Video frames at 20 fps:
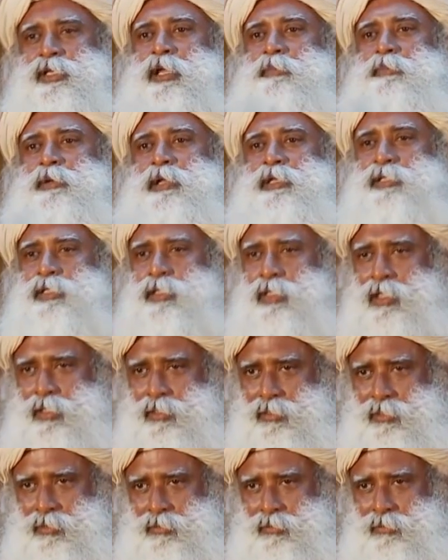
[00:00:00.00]

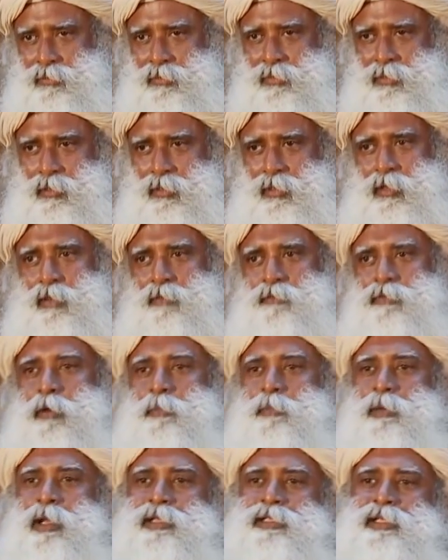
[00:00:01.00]
unpleasantness. For
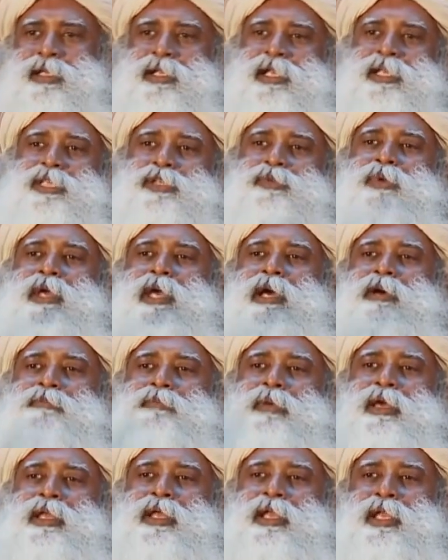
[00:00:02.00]
pleasantness we have
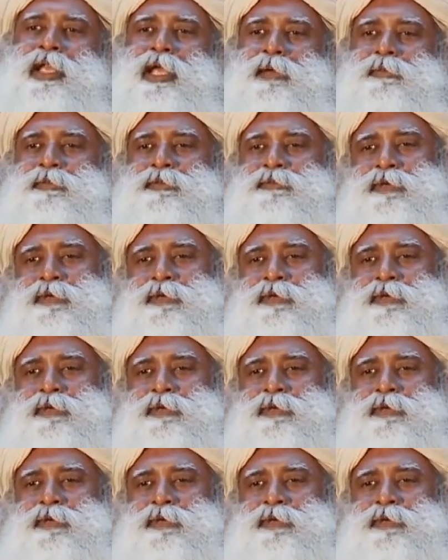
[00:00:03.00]
many names,